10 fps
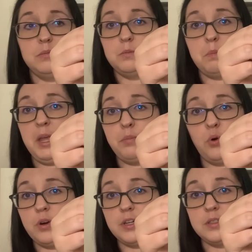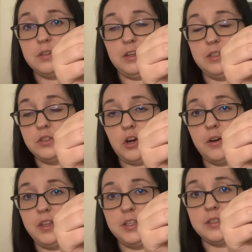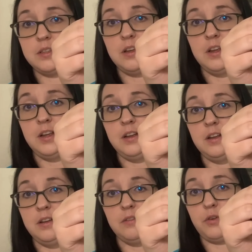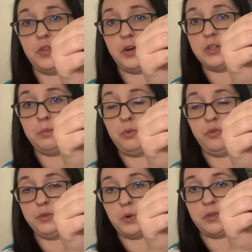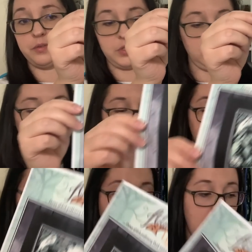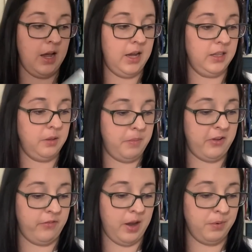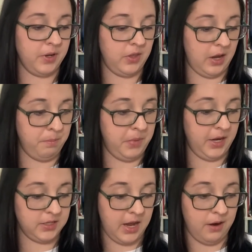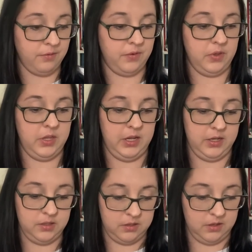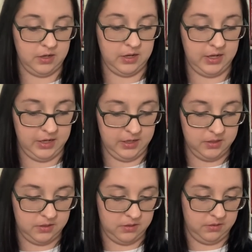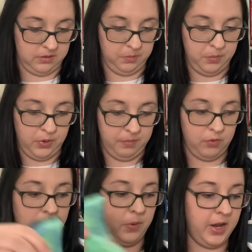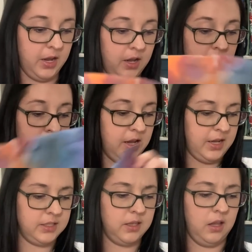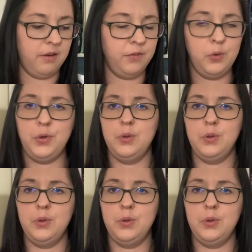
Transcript: make progress and start this for thirteen movies worth of stitching. And the fabric that I've picked out for this is, let me put it the right way, is Love Who You